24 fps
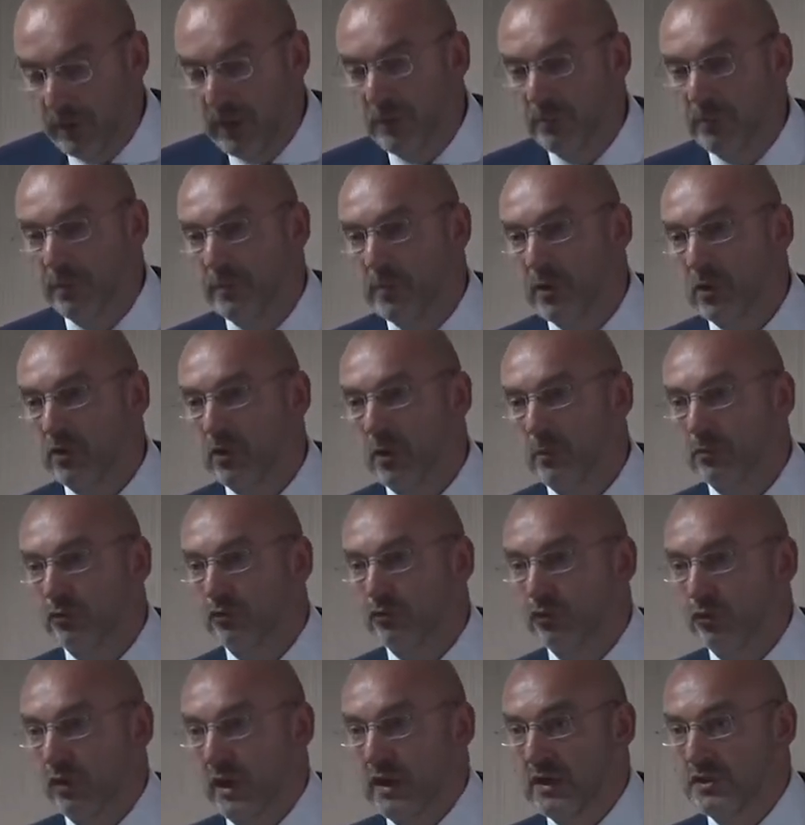people become
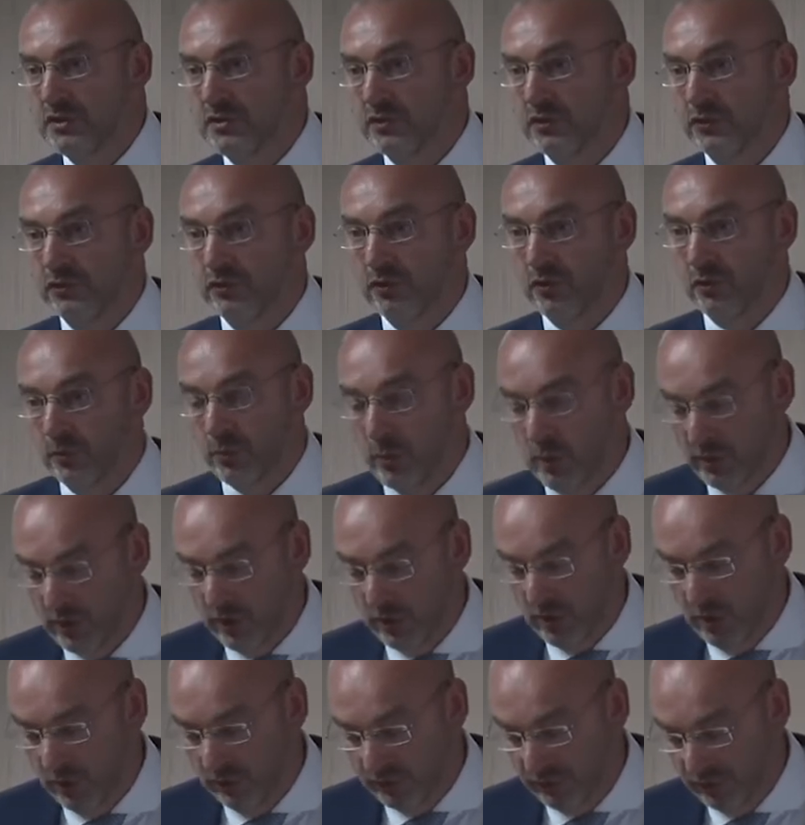strangers of one
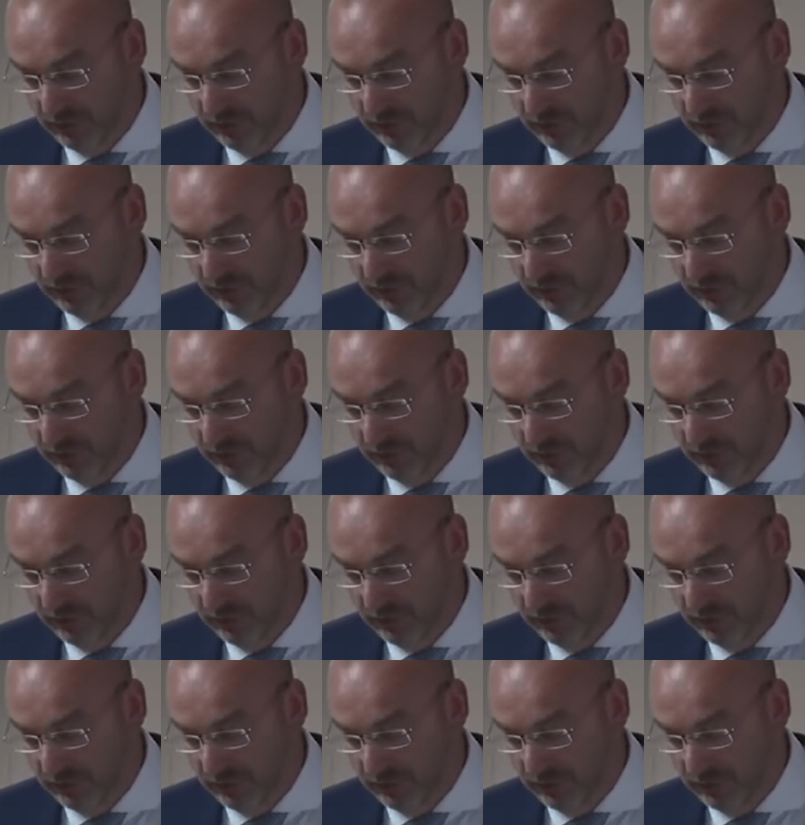another.